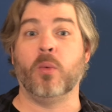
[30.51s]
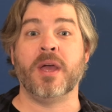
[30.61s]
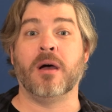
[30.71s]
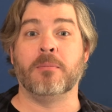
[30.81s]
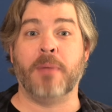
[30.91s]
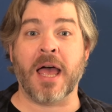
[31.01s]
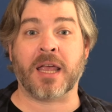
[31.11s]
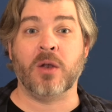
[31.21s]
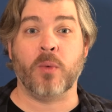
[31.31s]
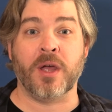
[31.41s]
We are
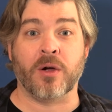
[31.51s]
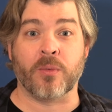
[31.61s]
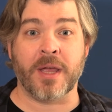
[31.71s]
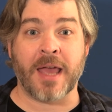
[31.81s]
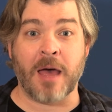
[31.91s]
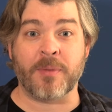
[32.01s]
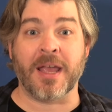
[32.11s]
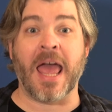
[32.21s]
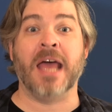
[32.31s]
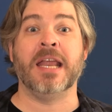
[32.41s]
back and we are
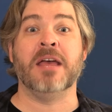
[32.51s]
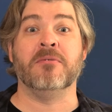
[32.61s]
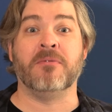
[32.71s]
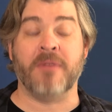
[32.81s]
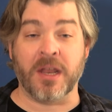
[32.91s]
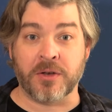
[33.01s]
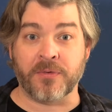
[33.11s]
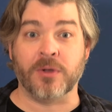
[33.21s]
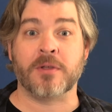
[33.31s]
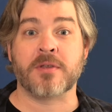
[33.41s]
recapping an
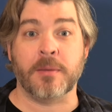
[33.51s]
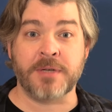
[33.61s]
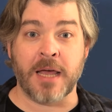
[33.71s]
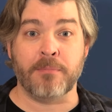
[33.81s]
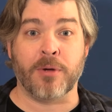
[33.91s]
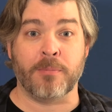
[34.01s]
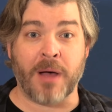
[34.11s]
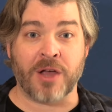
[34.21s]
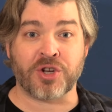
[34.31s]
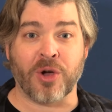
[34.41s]
eventful September
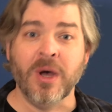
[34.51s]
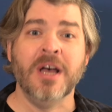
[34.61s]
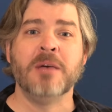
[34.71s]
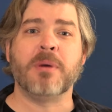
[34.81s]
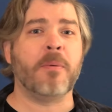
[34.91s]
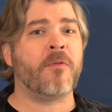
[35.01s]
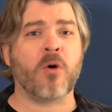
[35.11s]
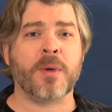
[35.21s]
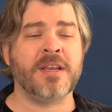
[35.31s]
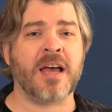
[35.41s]
Basho. But
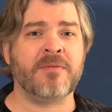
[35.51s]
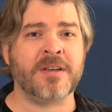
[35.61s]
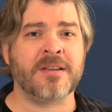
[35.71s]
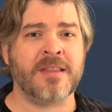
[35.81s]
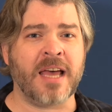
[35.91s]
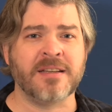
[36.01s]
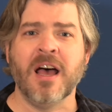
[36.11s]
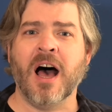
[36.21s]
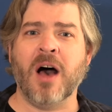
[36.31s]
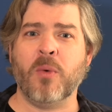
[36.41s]
before we dive into that,
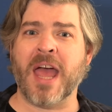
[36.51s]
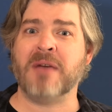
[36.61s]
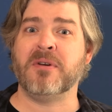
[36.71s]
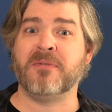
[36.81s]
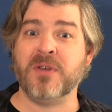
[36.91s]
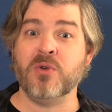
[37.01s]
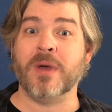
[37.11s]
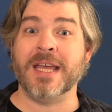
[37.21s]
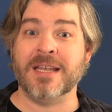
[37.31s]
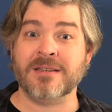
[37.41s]
we have a few
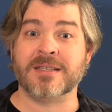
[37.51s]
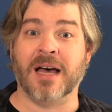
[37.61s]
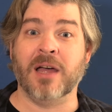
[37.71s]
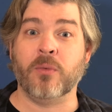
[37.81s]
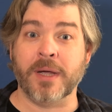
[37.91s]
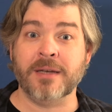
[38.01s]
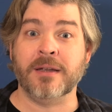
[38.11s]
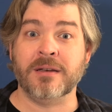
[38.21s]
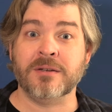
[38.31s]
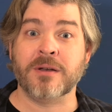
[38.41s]
intai we
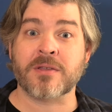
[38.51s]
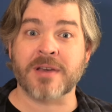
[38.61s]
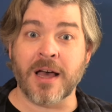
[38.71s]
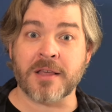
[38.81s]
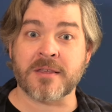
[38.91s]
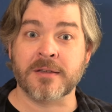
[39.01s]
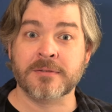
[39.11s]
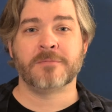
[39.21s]
need to discuss.